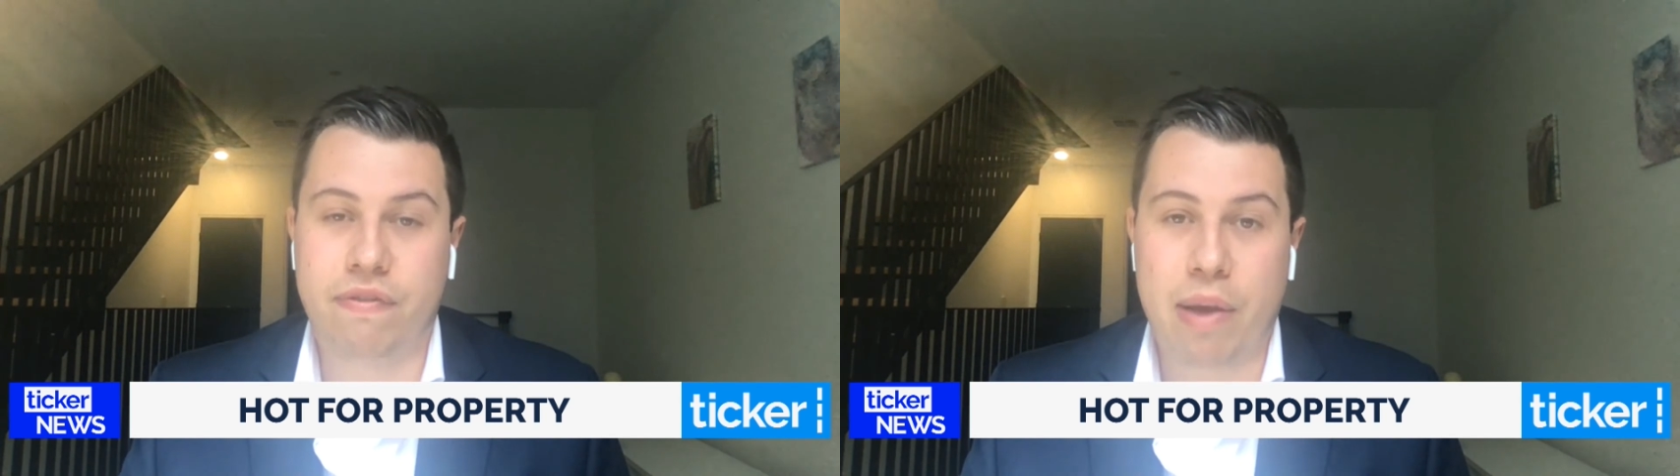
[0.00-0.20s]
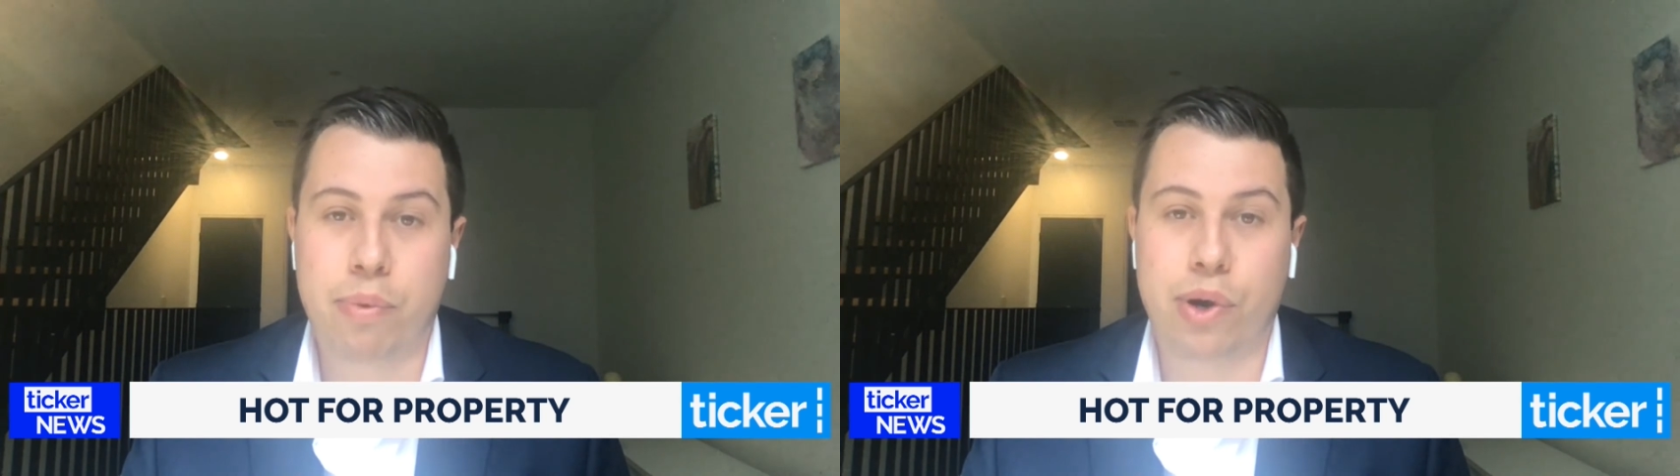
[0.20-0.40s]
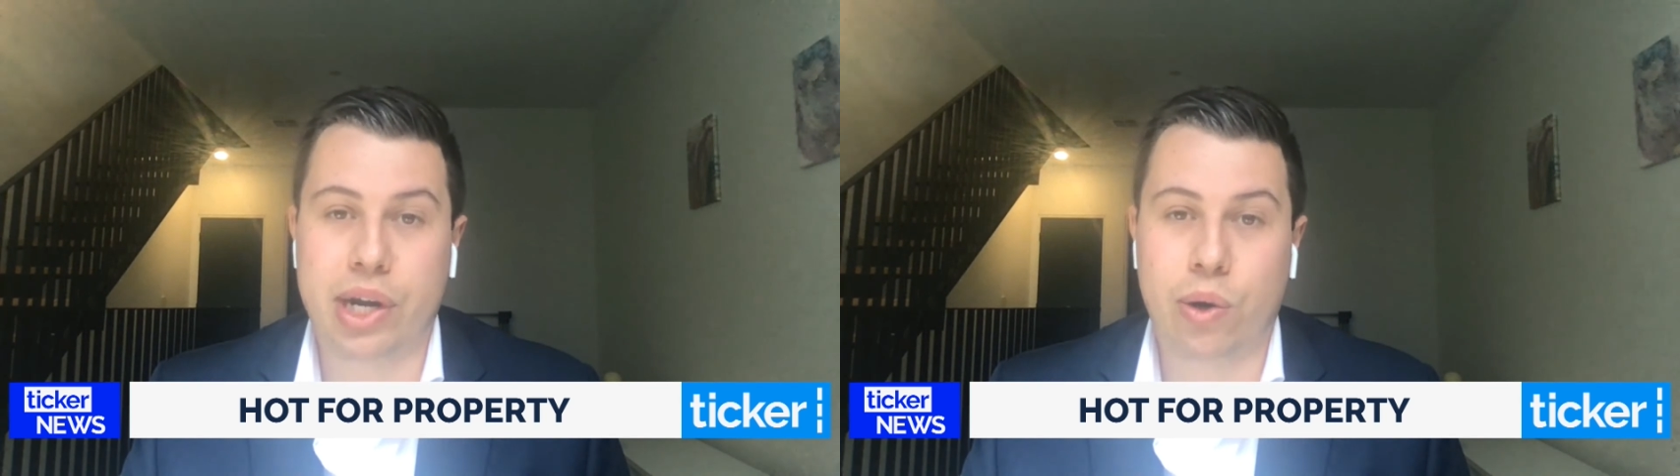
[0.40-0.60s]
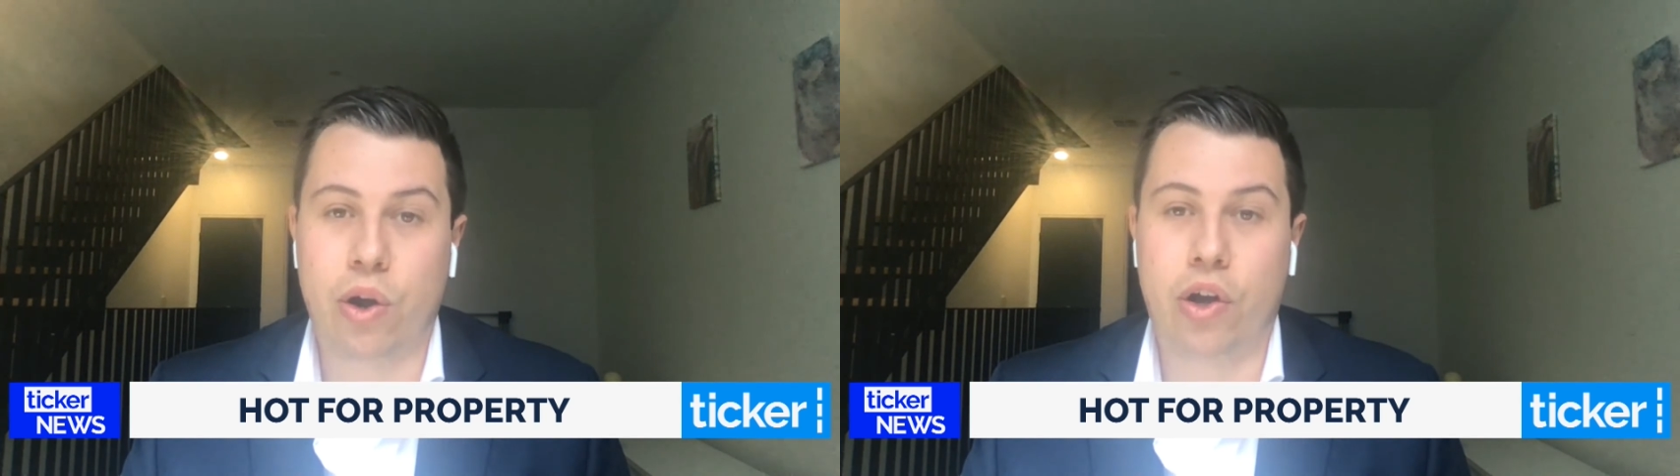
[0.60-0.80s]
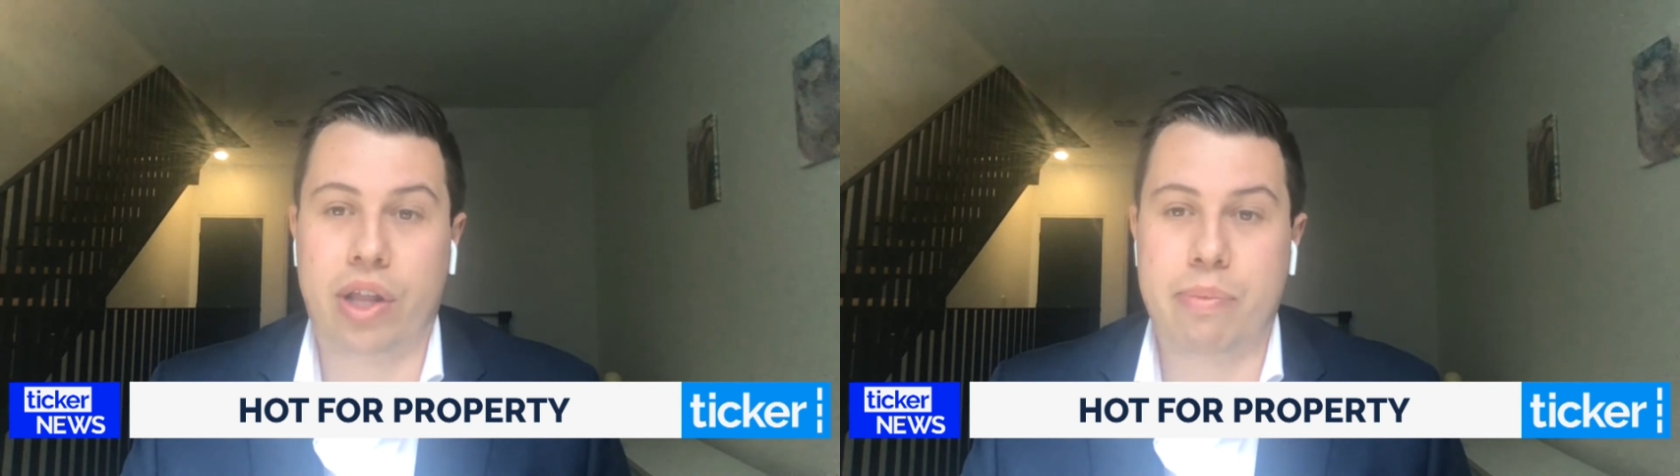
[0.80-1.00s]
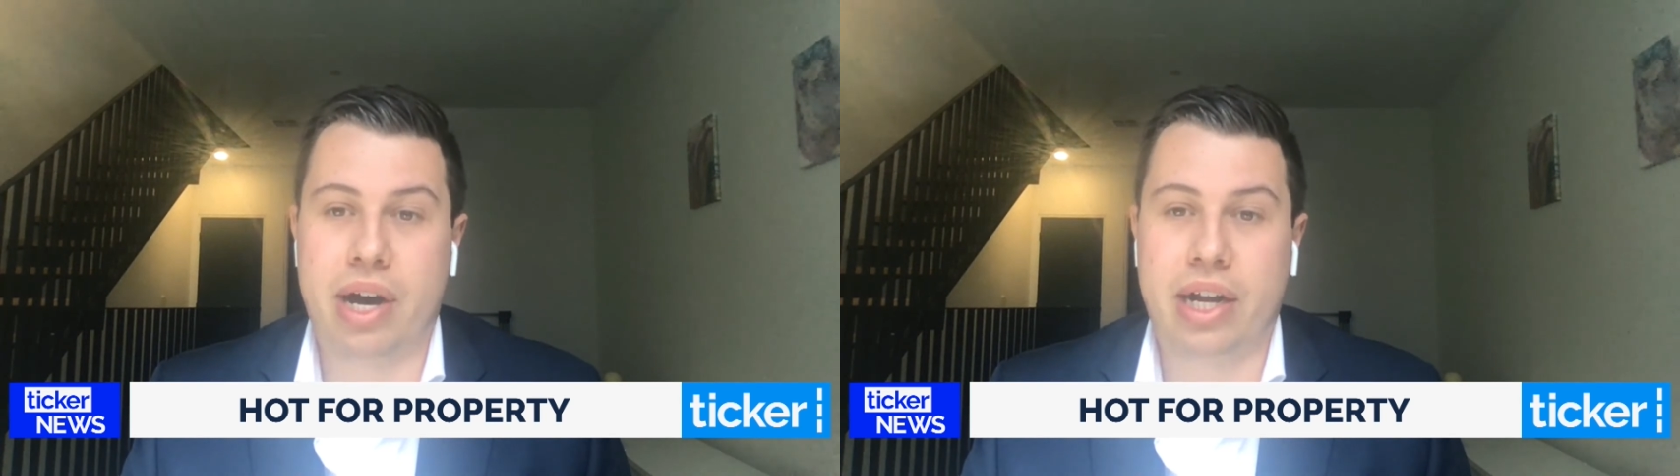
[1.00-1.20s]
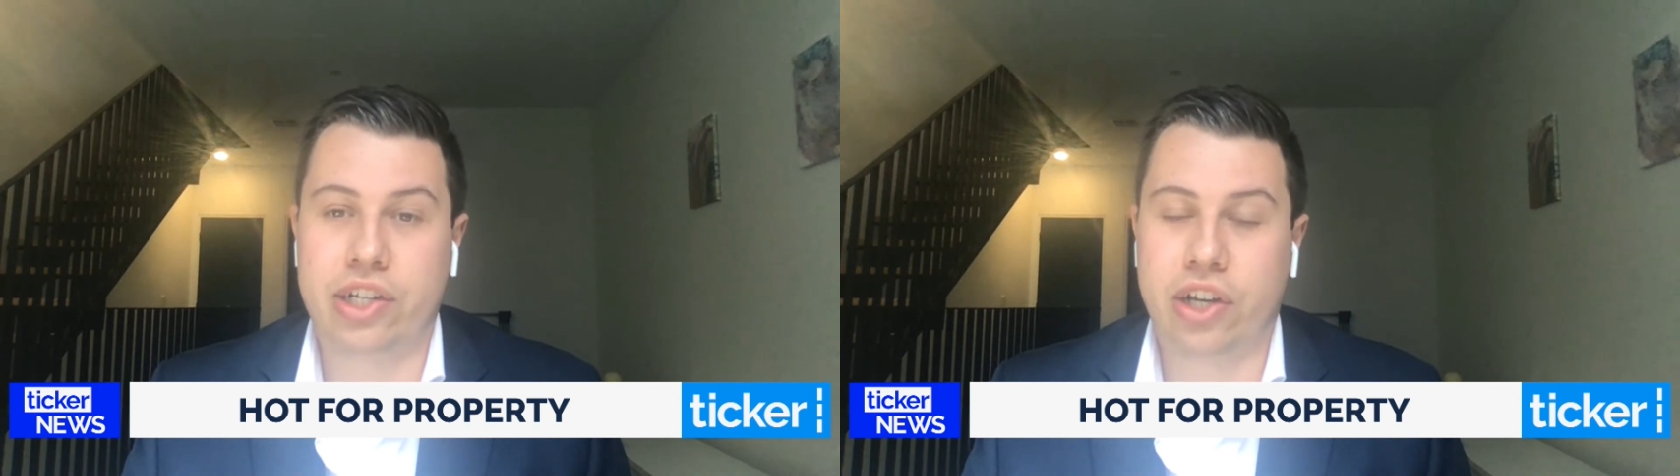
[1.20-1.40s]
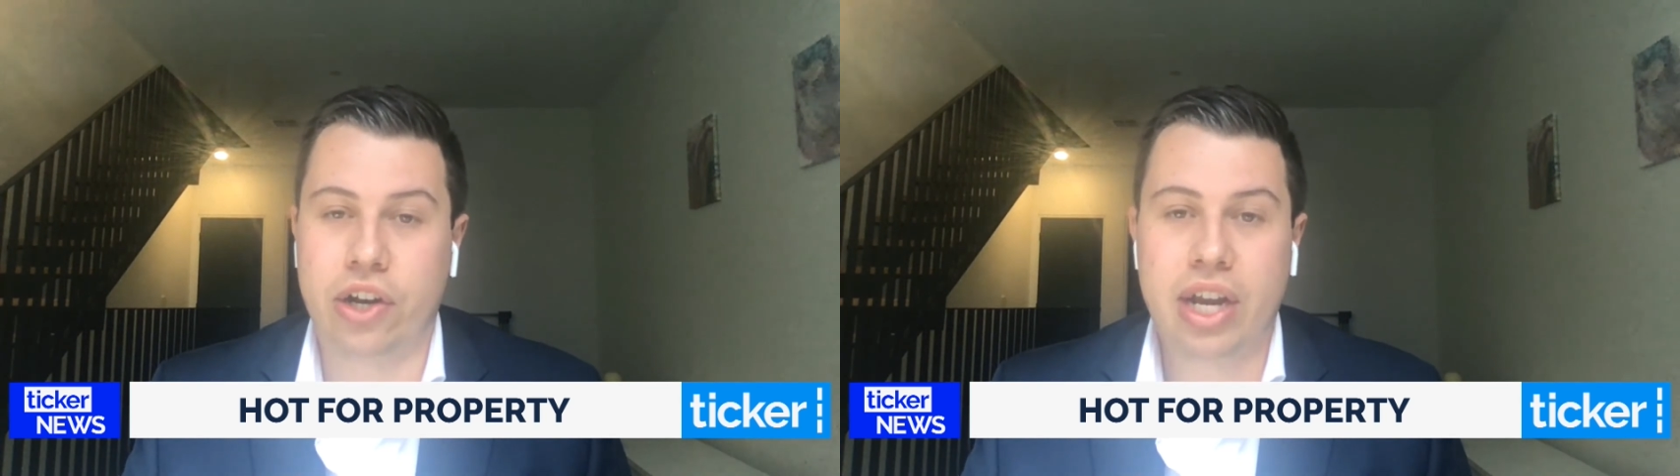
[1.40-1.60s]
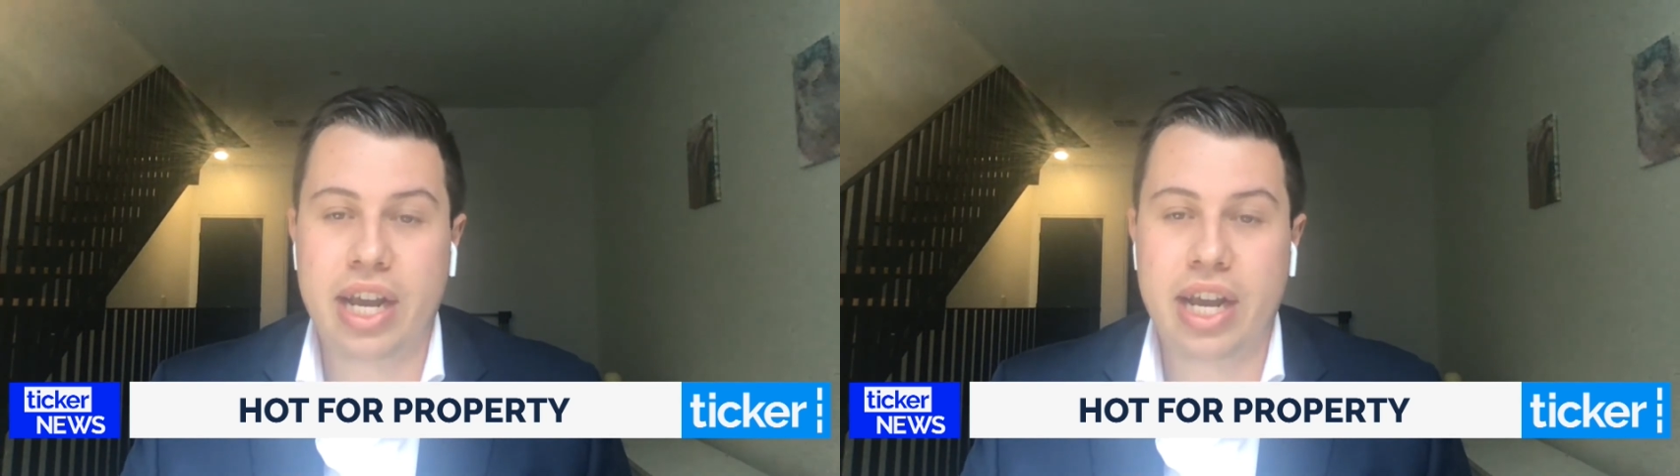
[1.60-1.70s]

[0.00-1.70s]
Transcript: February or early March. So